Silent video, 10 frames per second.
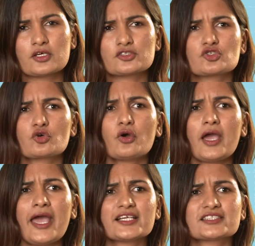
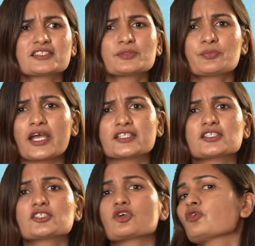So as the
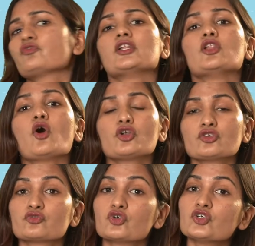prices of a lot
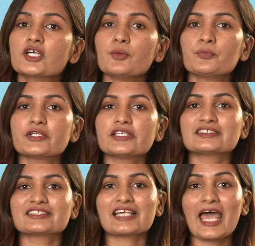of good
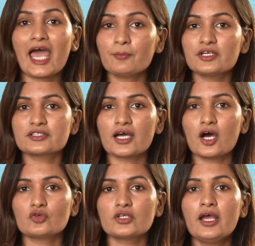companies is hammered
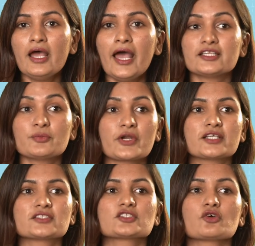down and the
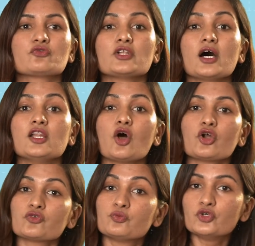prices of a
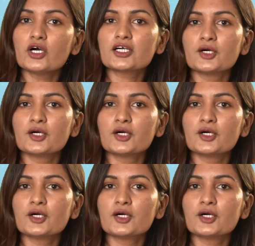lot of poor